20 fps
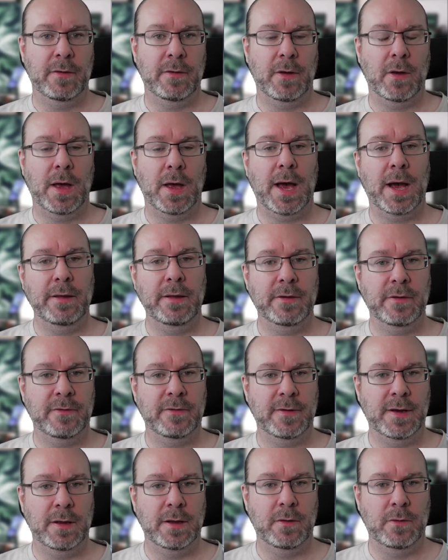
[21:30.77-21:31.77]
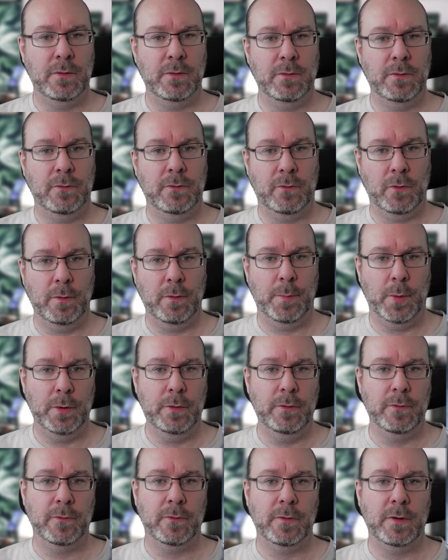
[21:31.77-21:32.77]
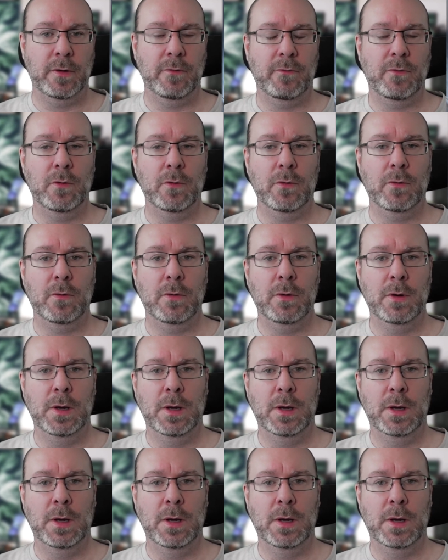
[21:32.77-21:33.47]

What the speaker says: either set to story points if you